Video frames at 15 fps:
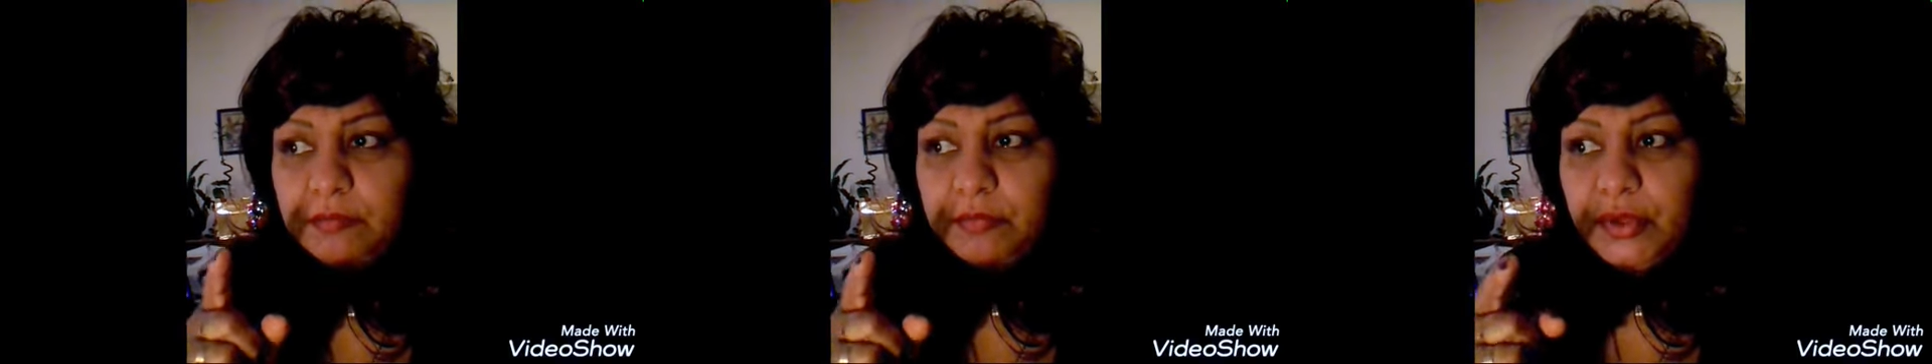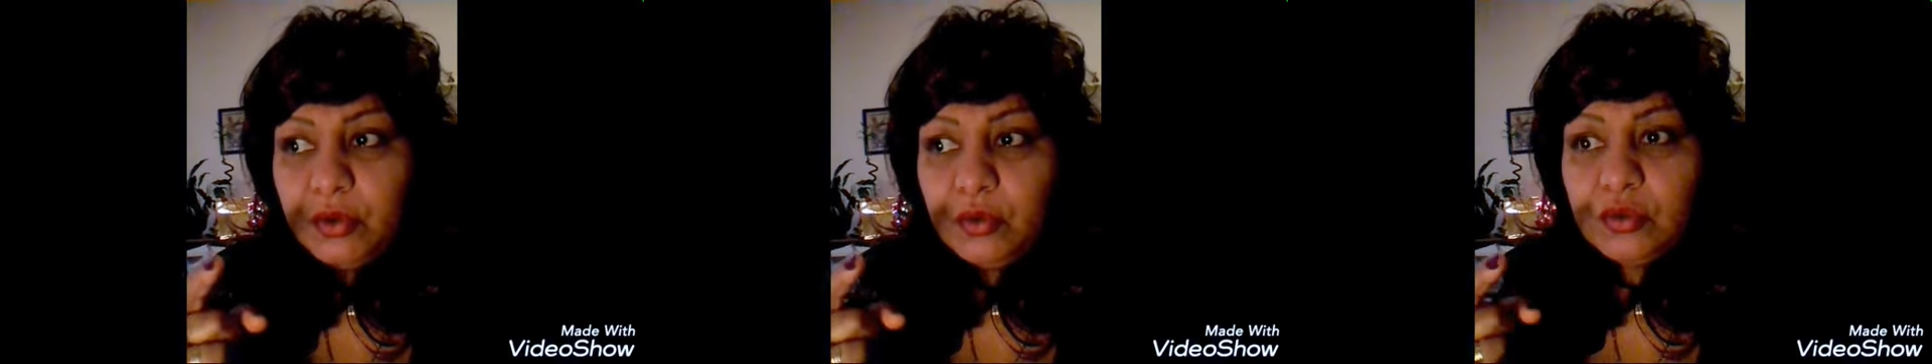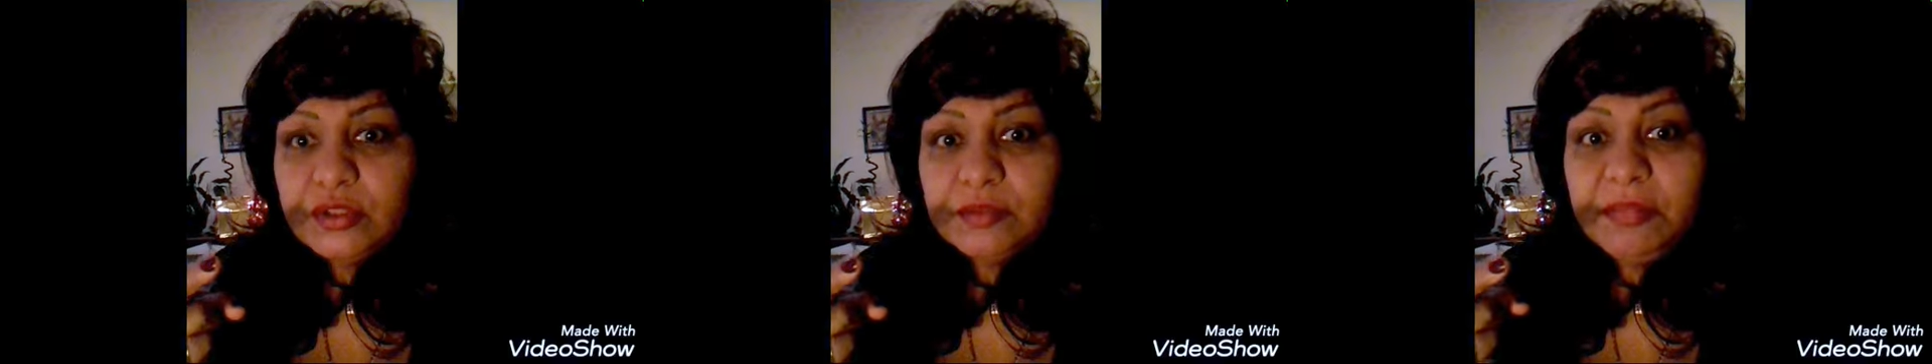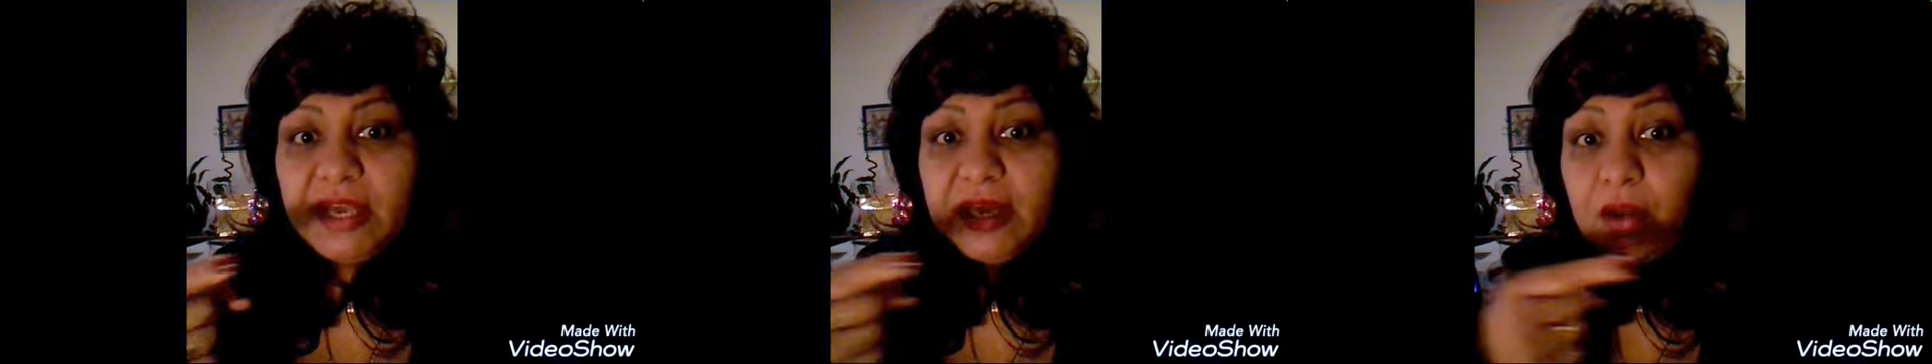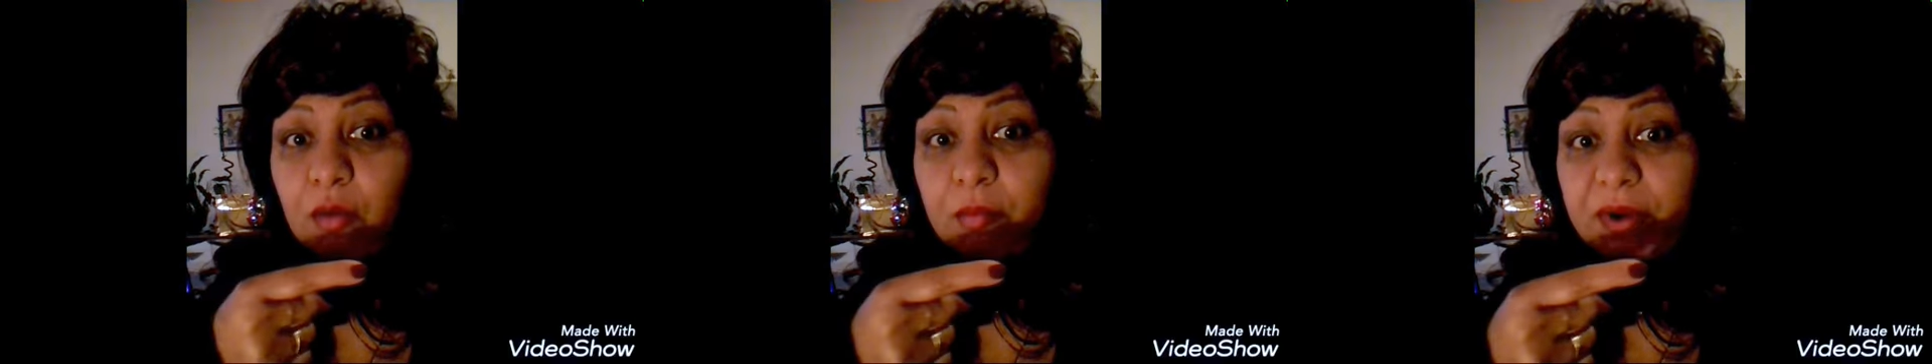Because
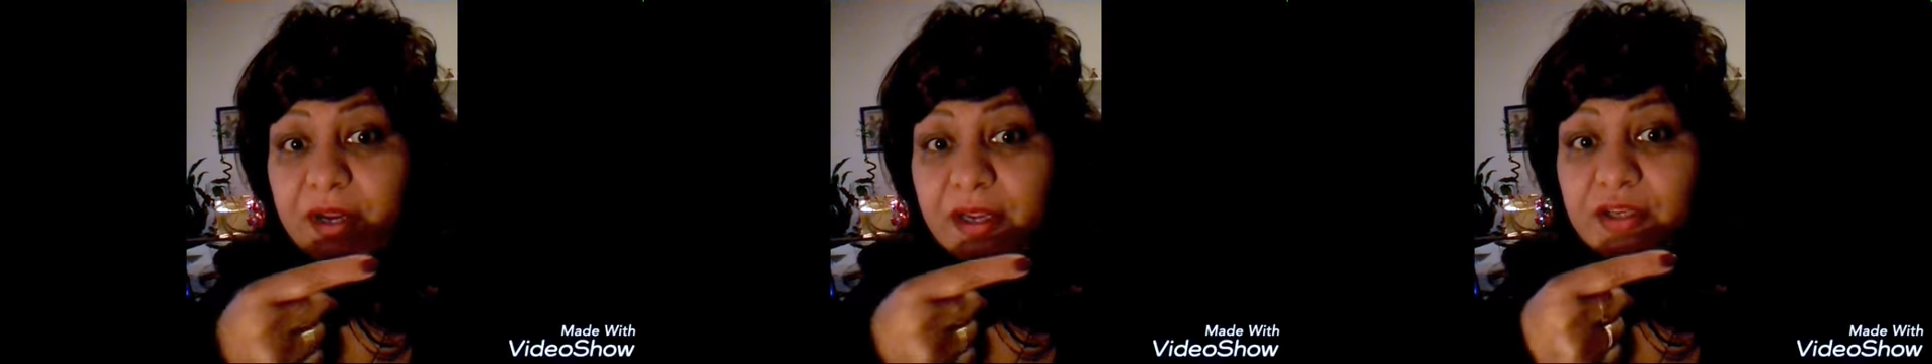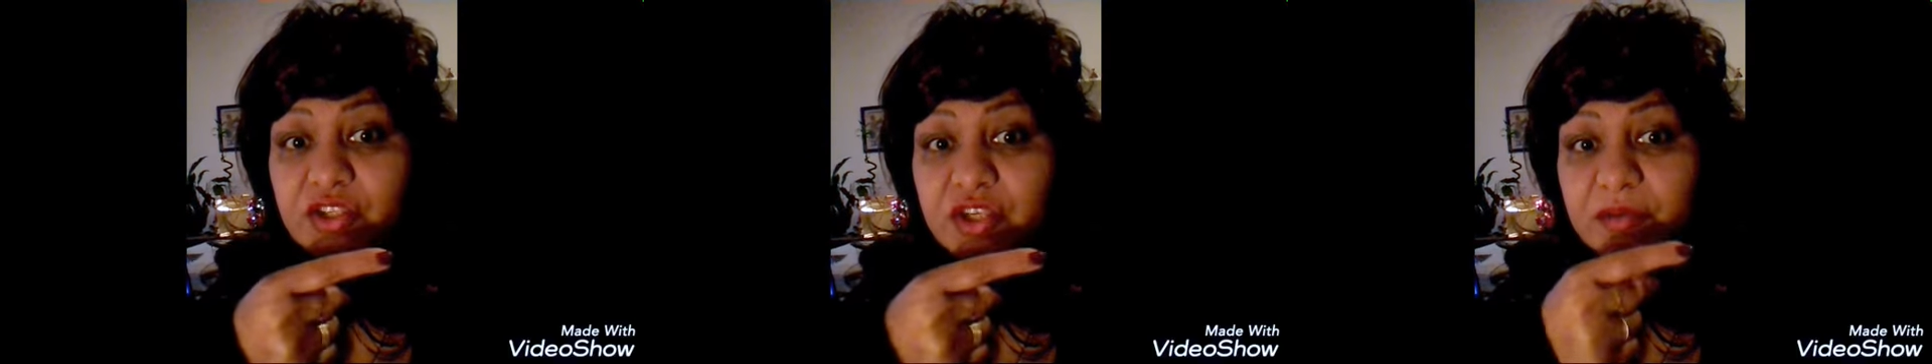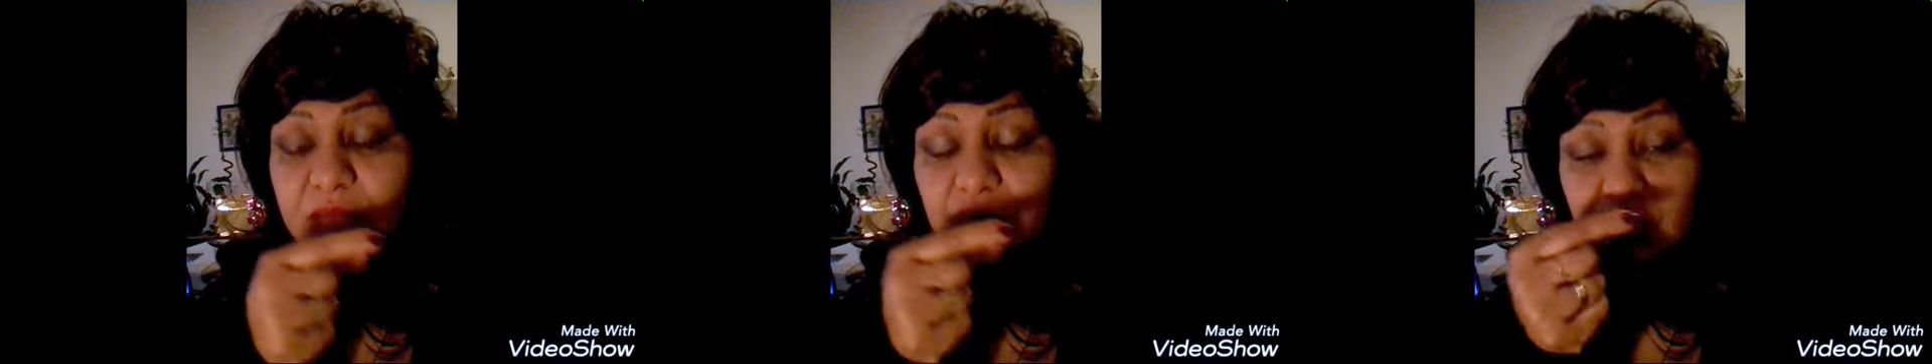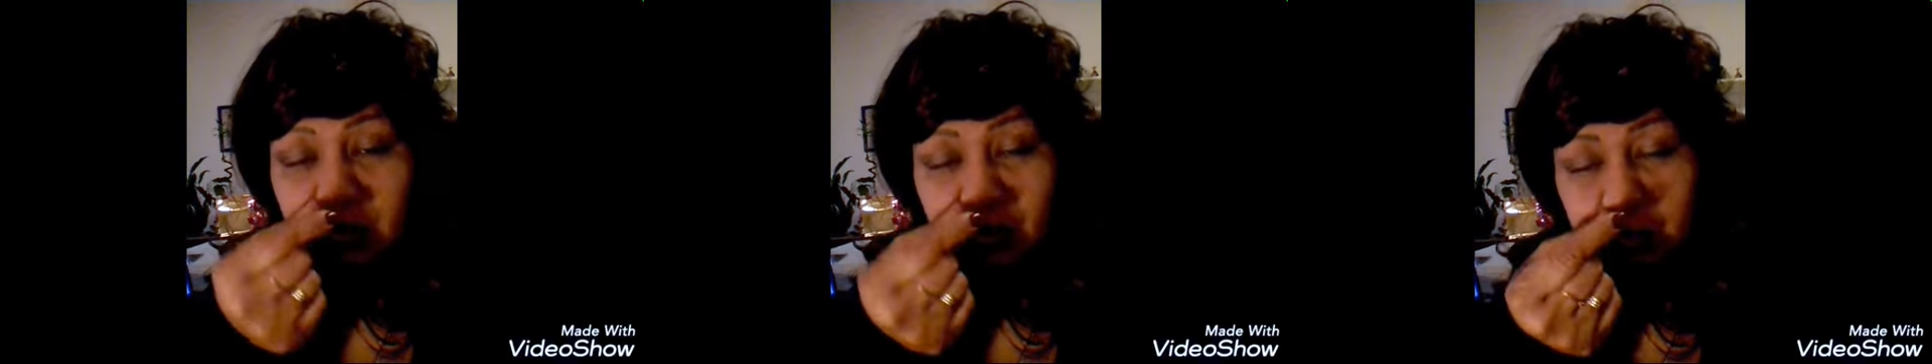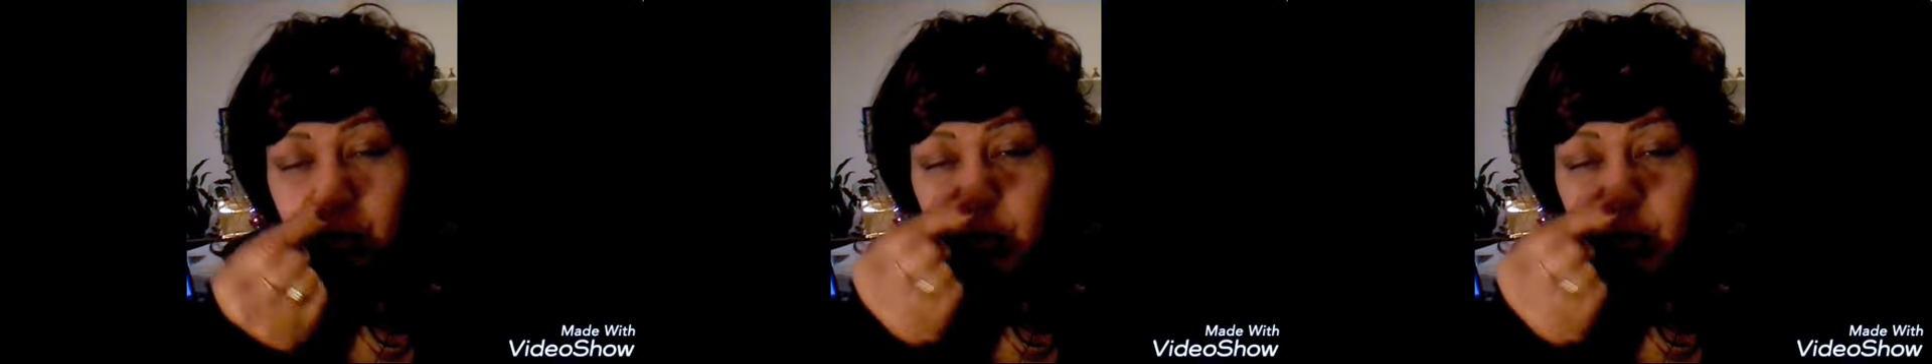make an operation, not